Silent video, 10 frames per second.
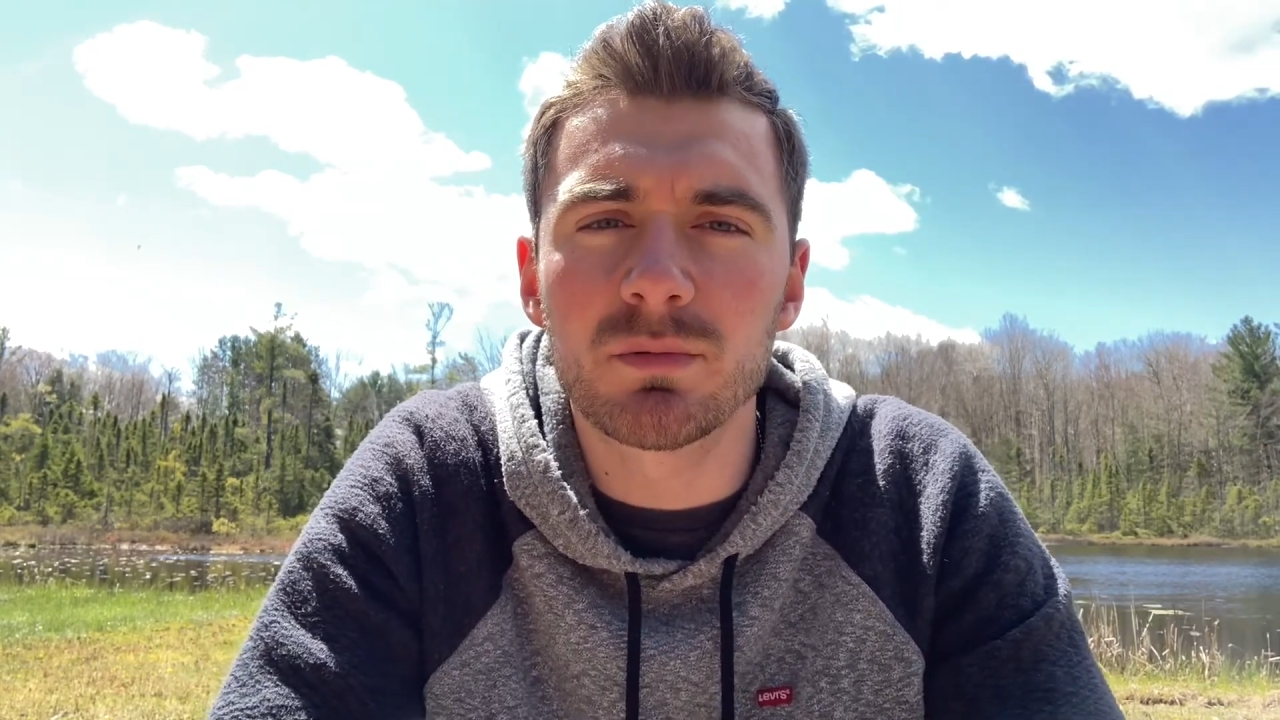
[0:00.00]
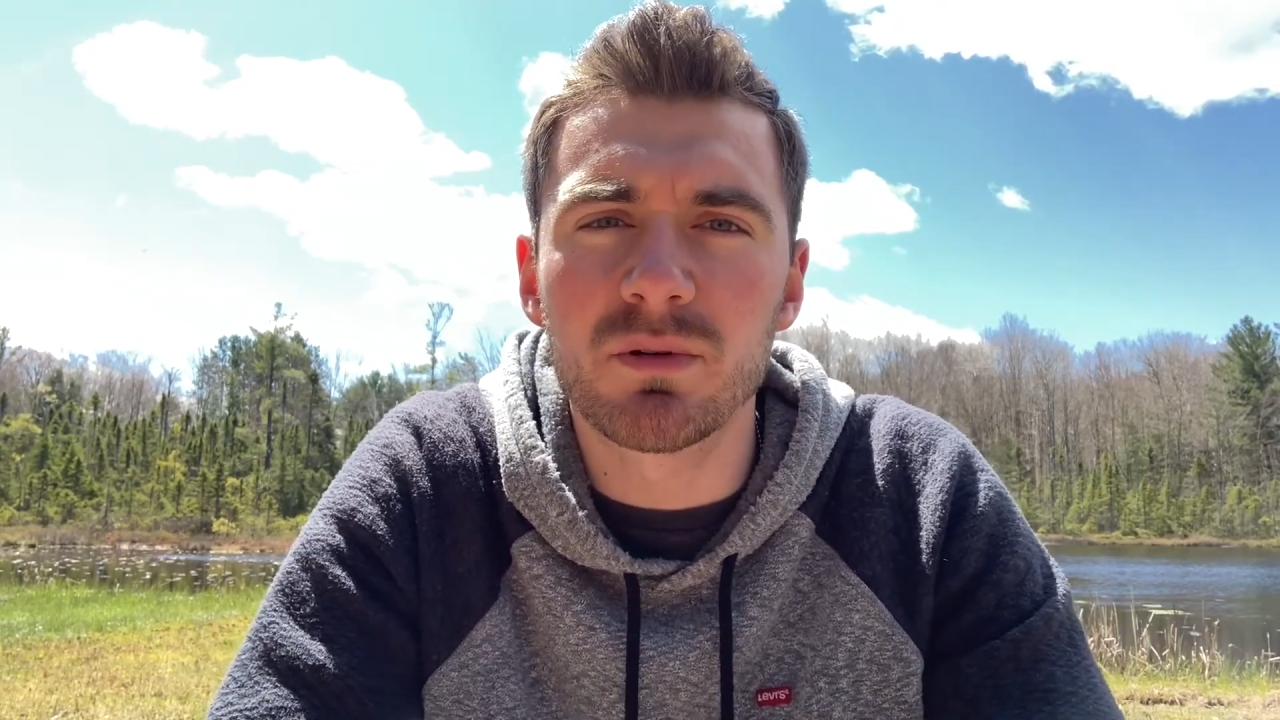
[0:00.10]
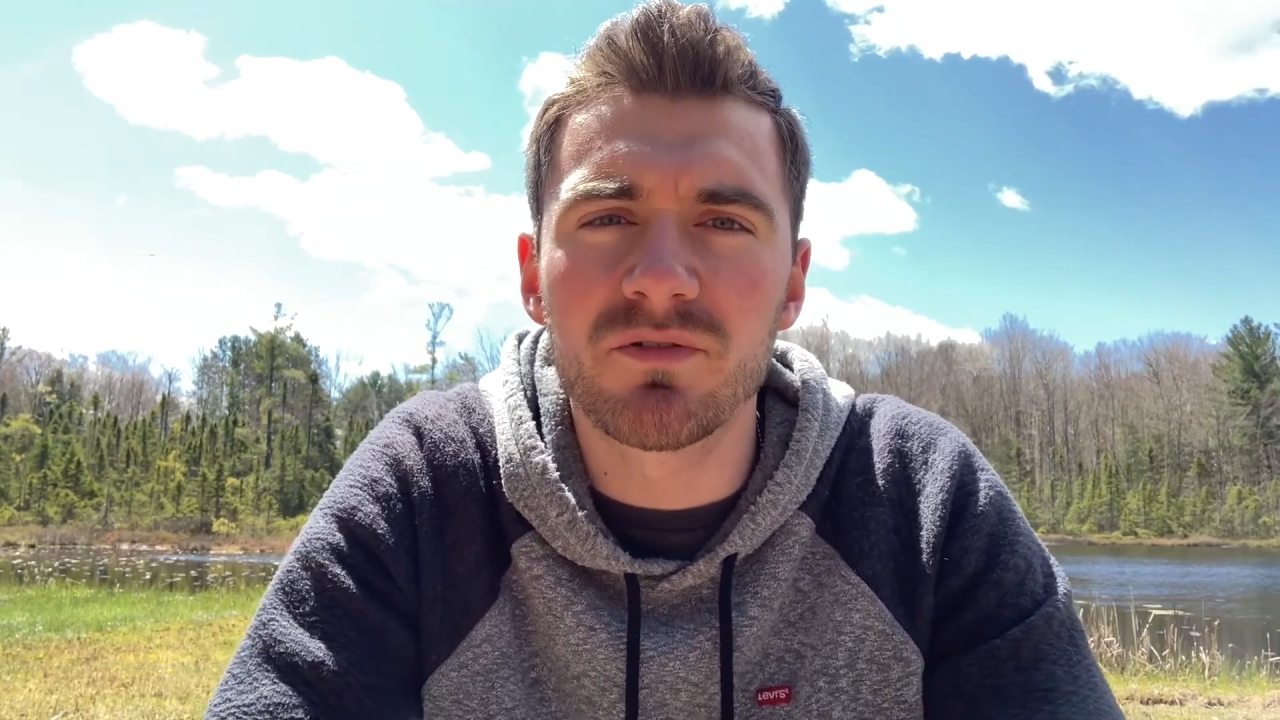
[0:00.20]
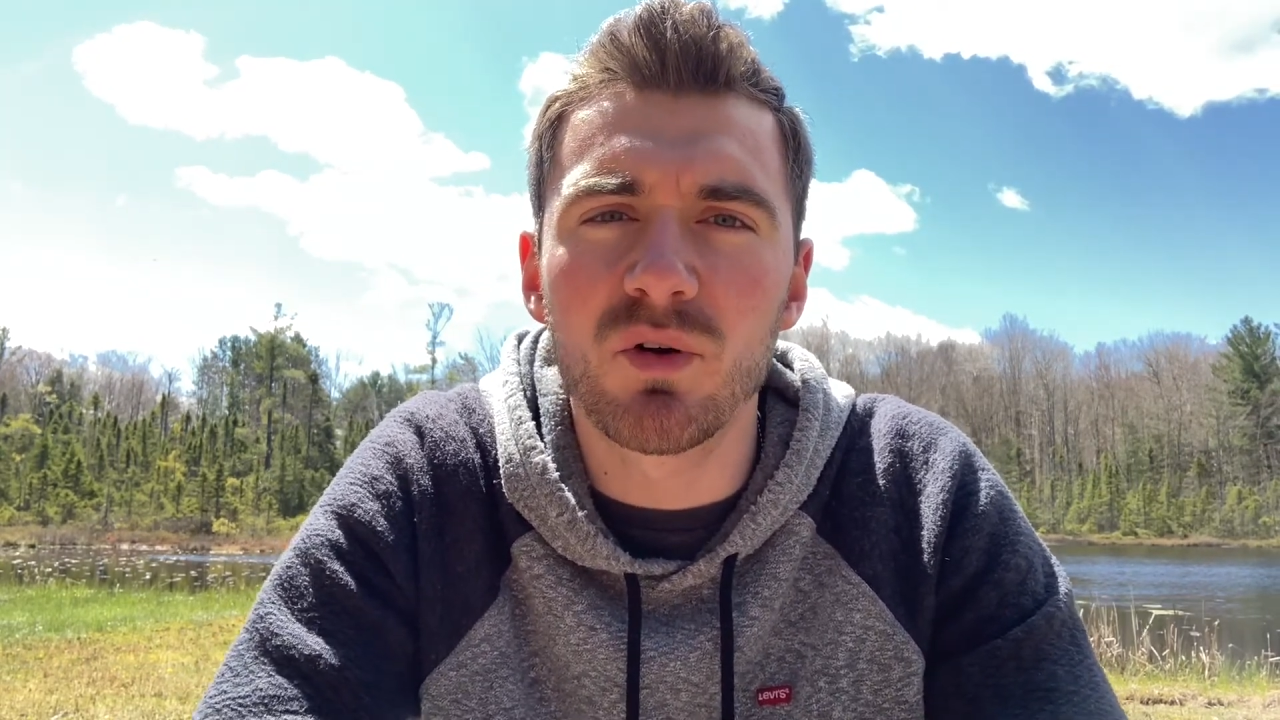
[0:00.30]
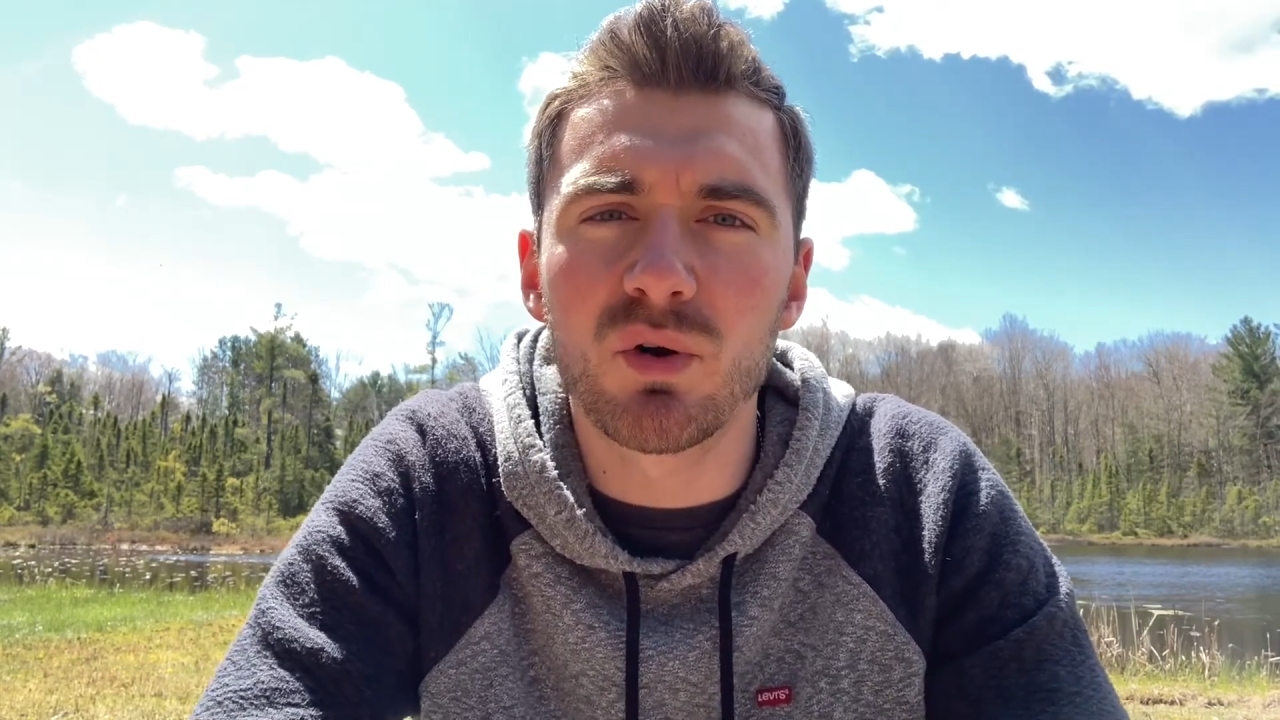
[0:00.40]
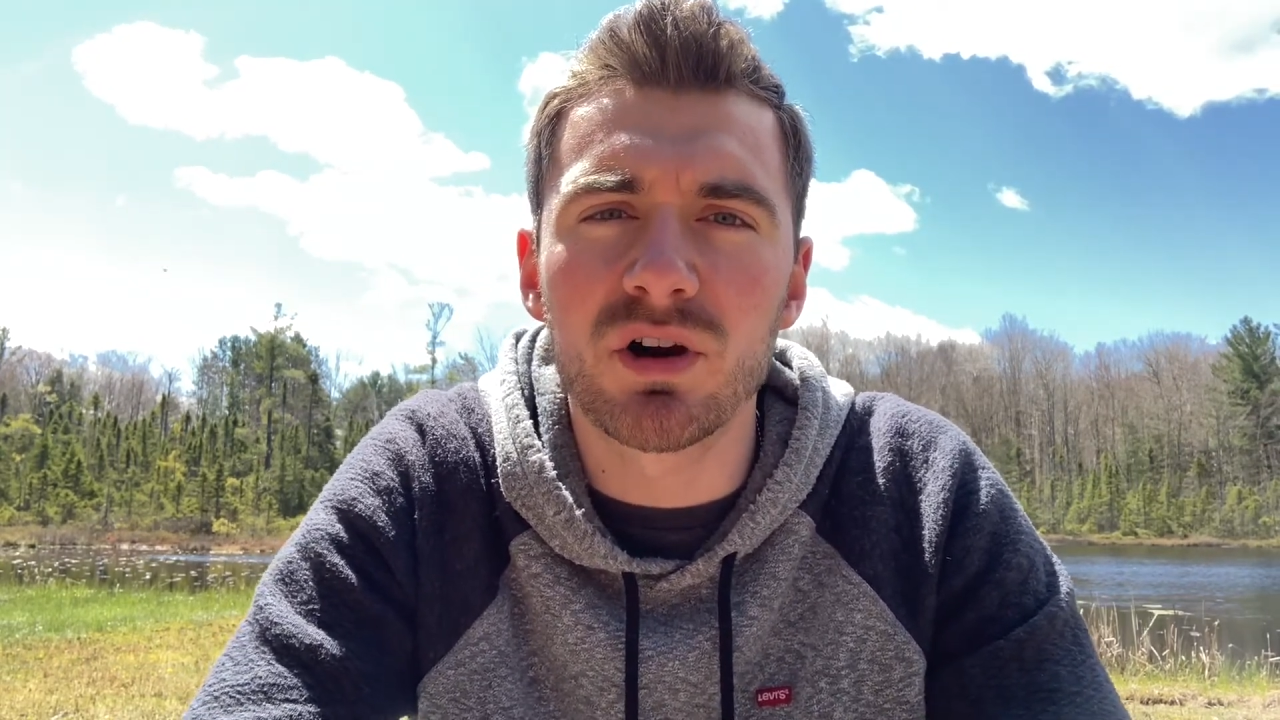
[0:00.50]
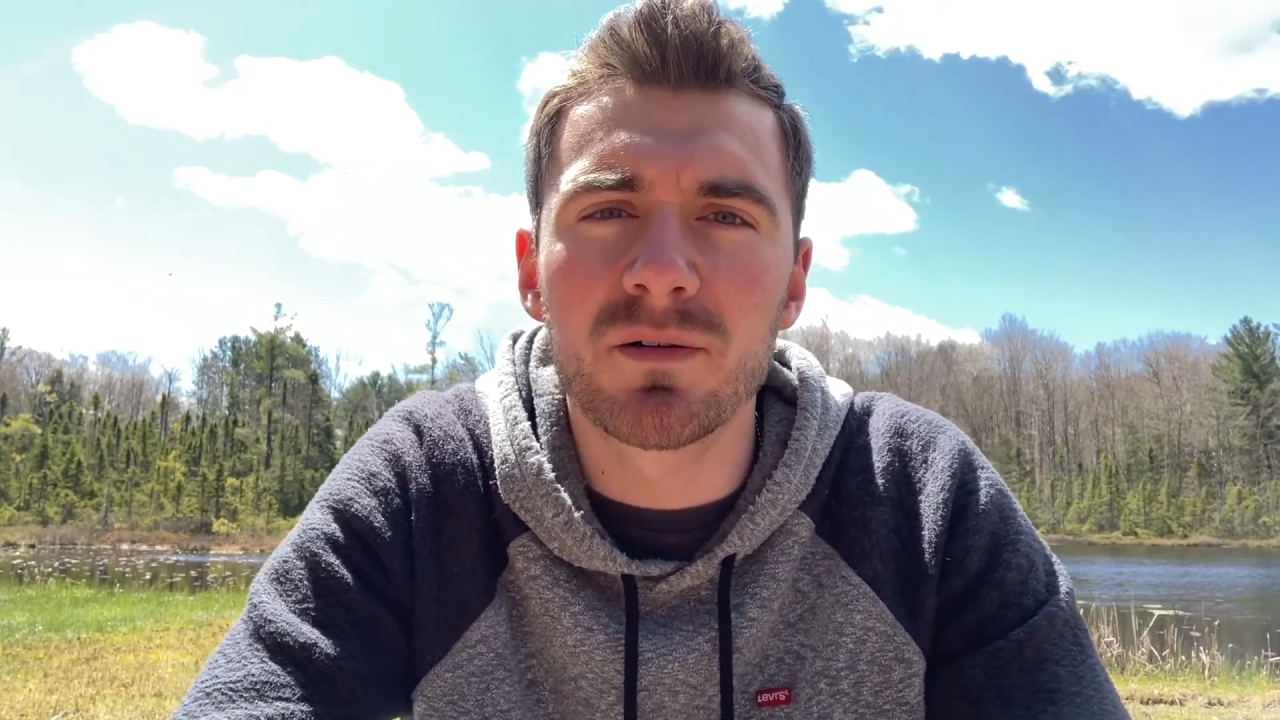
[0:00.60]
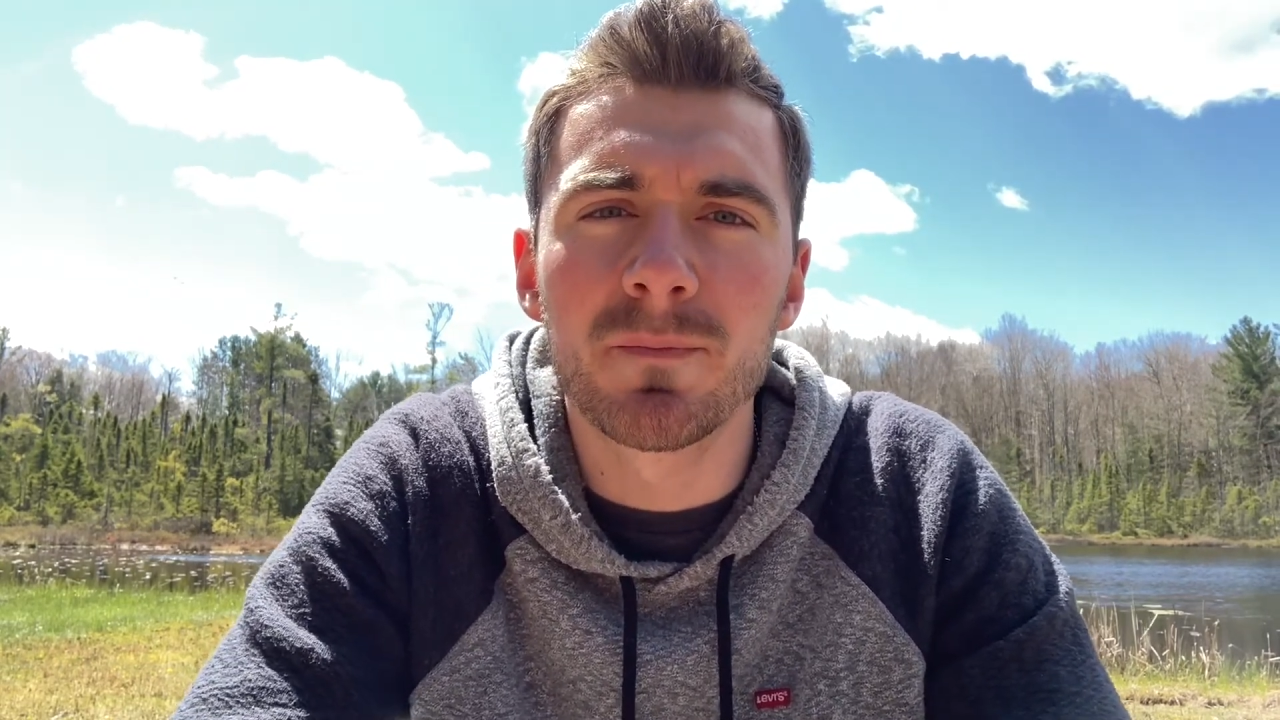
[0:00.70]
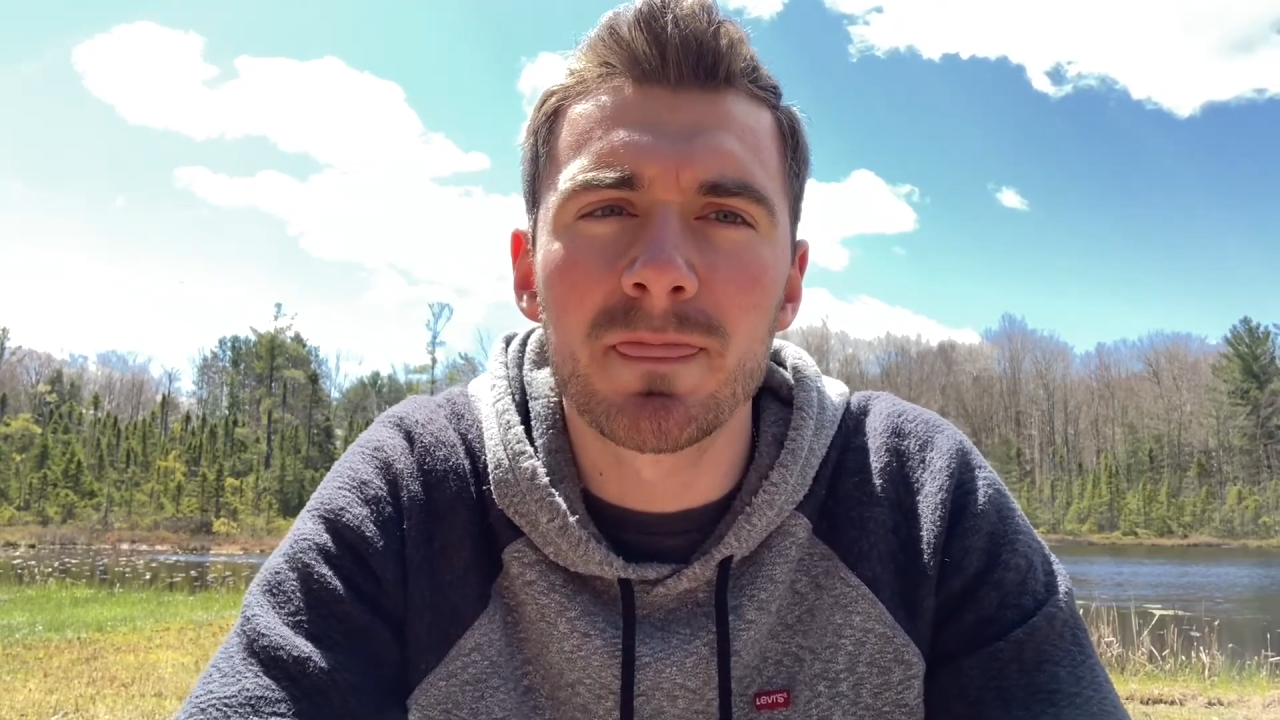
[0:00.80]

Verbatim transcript: before.